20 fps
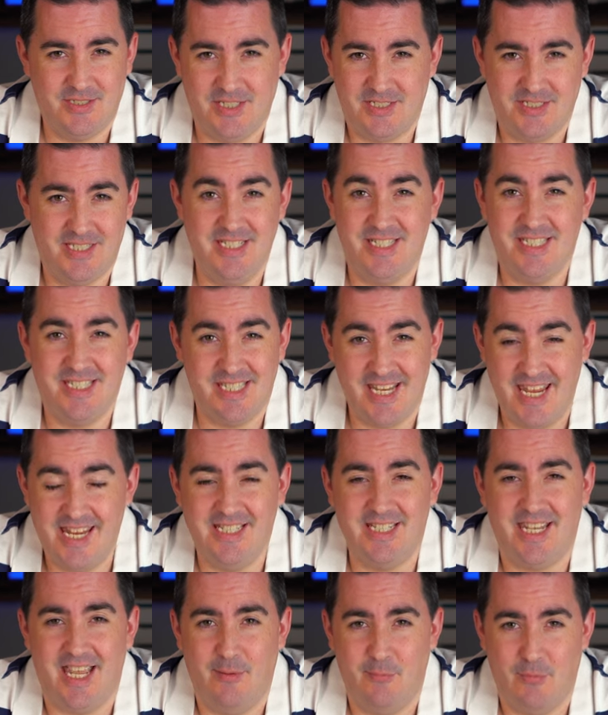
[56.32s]
just
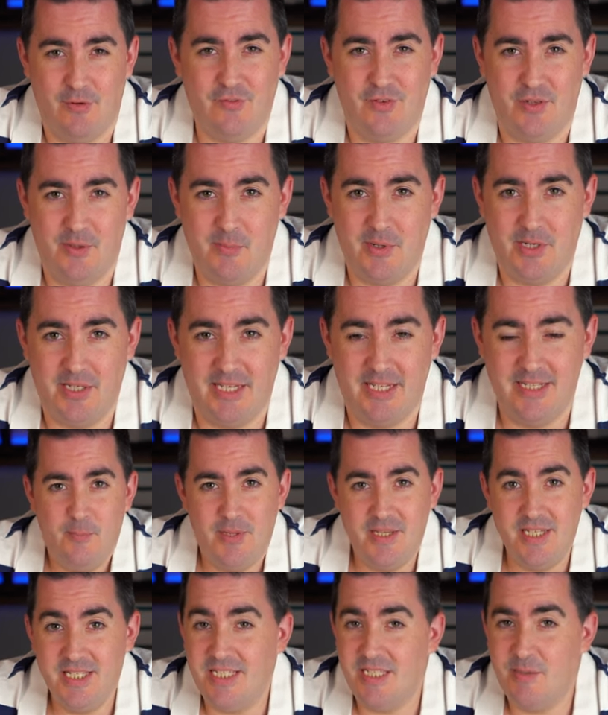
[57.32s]
insane camera for the money.
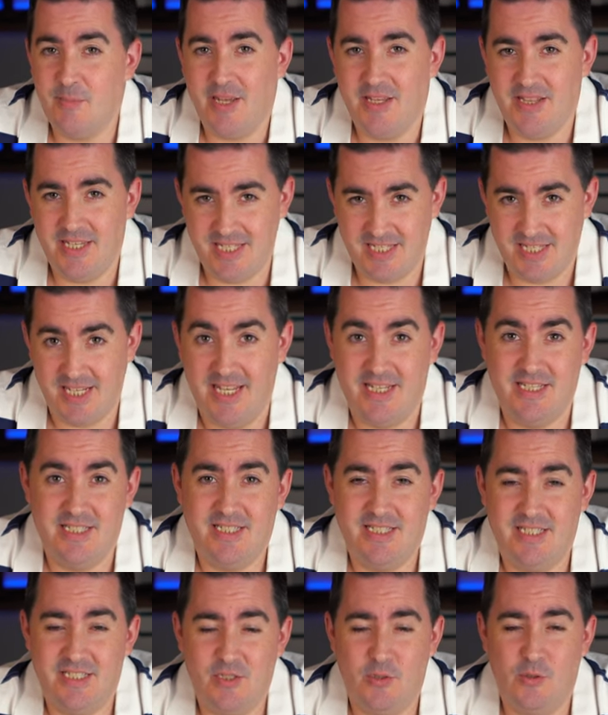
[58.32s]
But this is about this
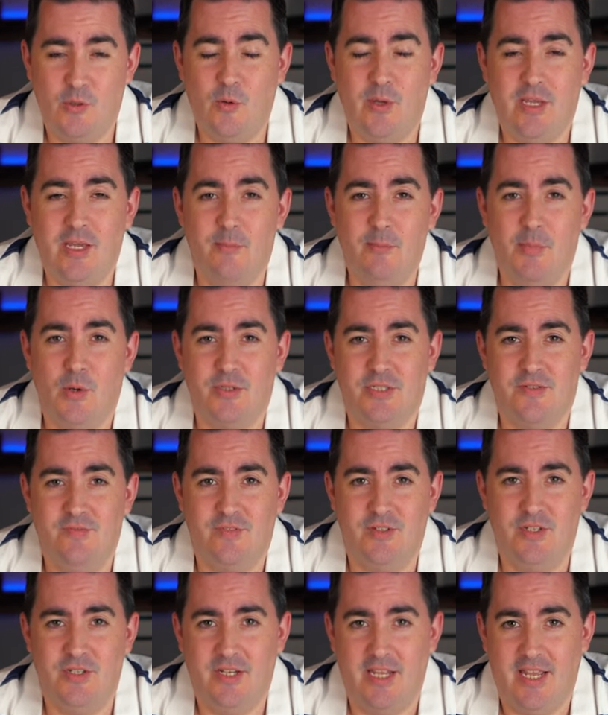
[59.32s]
lens. Let's do a quick unboxing
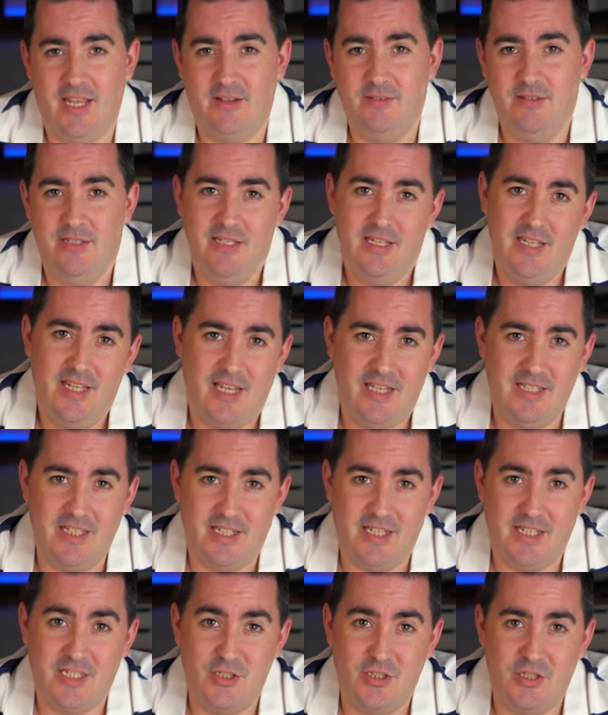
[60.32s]
for you now, and then
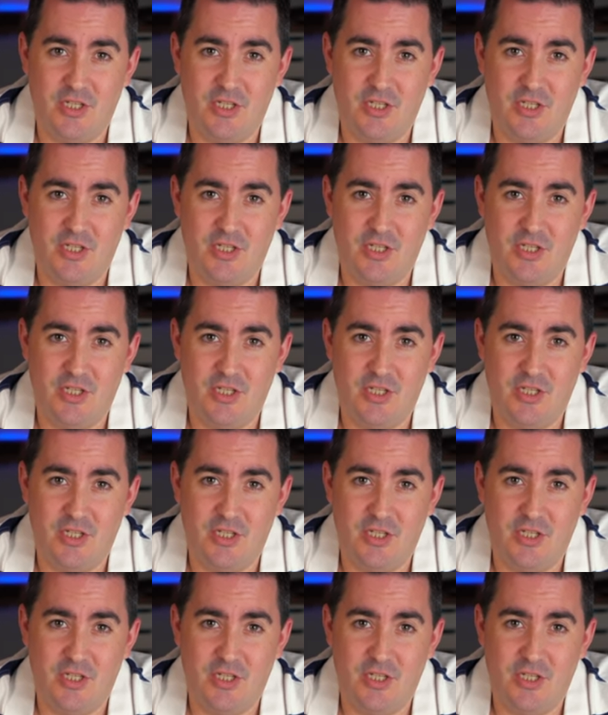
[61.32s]
I can